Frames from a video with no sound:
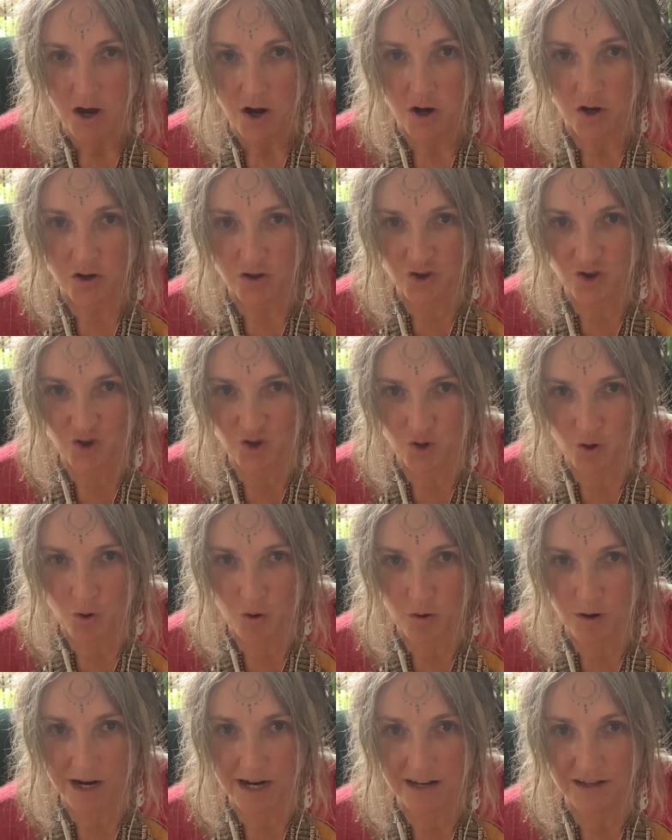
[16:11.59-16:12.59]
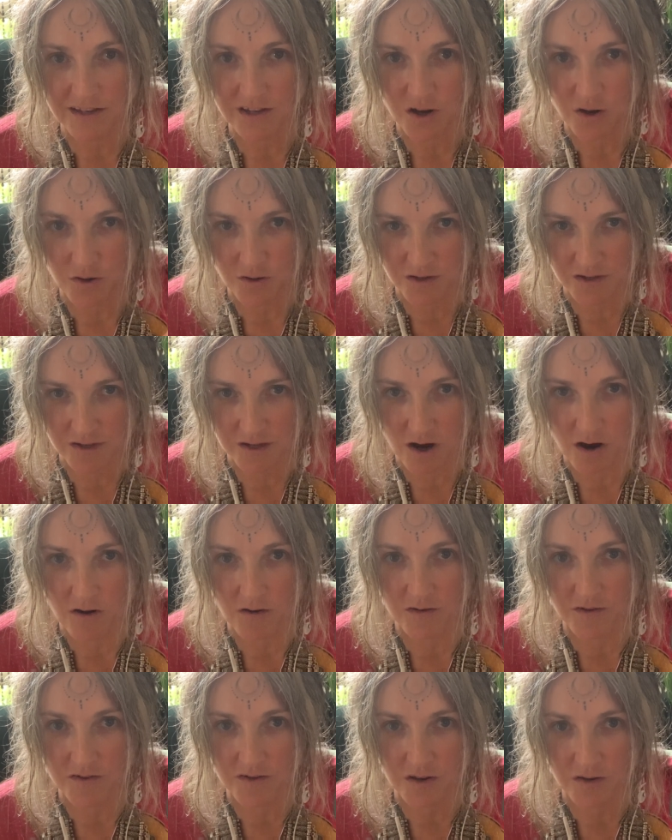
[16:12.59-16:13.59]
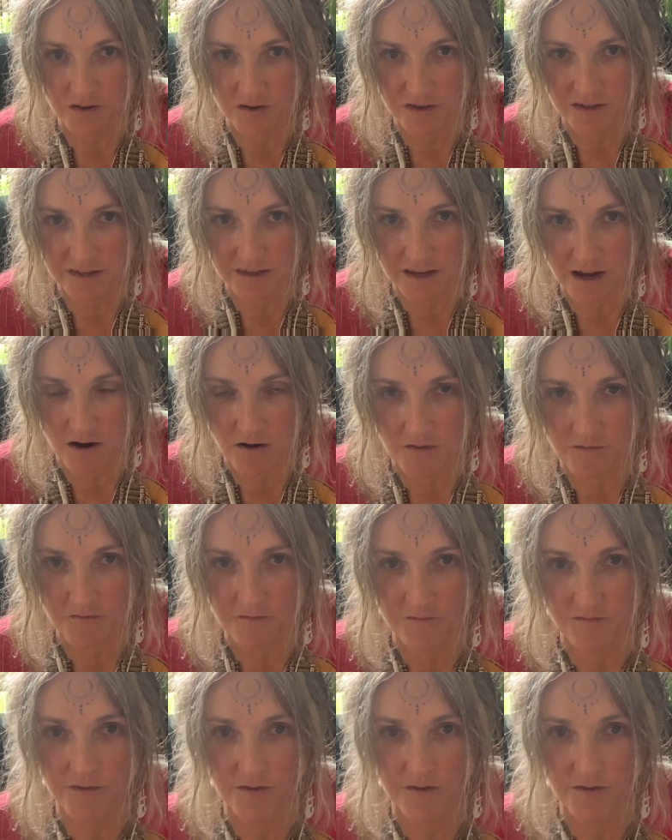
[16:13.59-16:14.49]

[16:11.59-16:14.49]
her stories, her songs, herself.